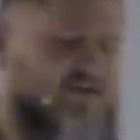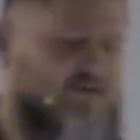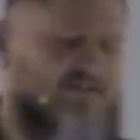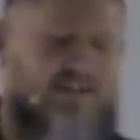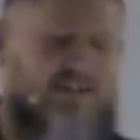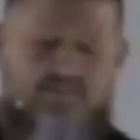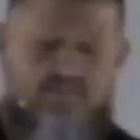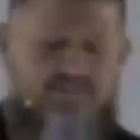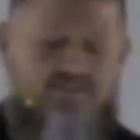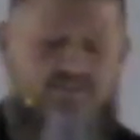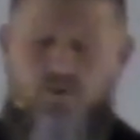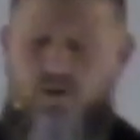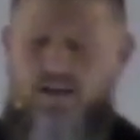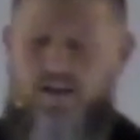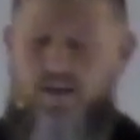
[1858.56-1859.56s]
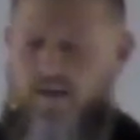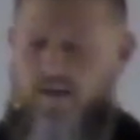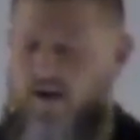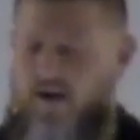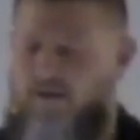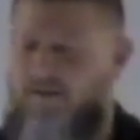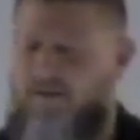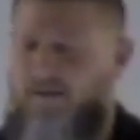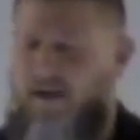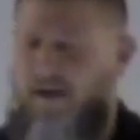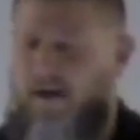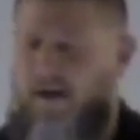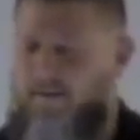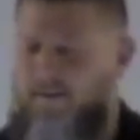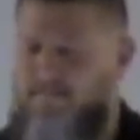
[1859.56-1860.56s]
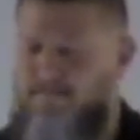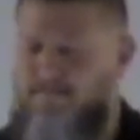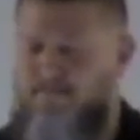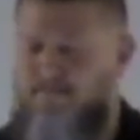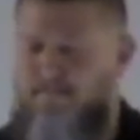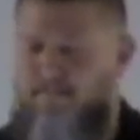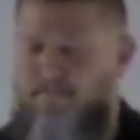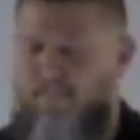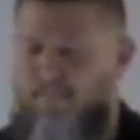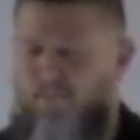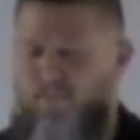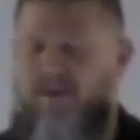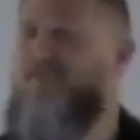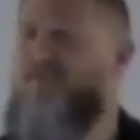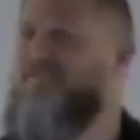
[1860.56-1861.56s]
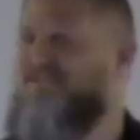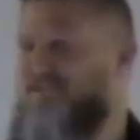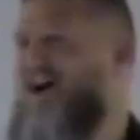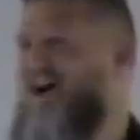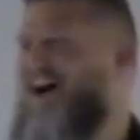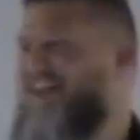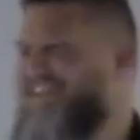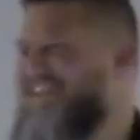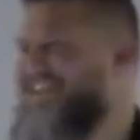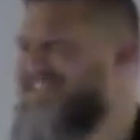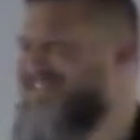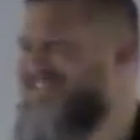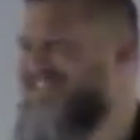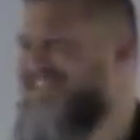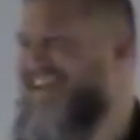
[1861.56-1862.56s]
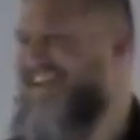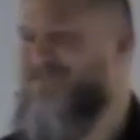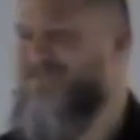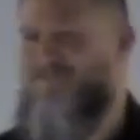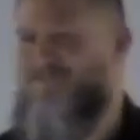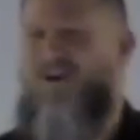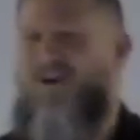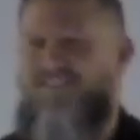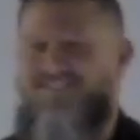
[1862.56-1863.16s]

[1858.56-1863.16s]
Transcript: tells this story about when he was in college, and he was a part of this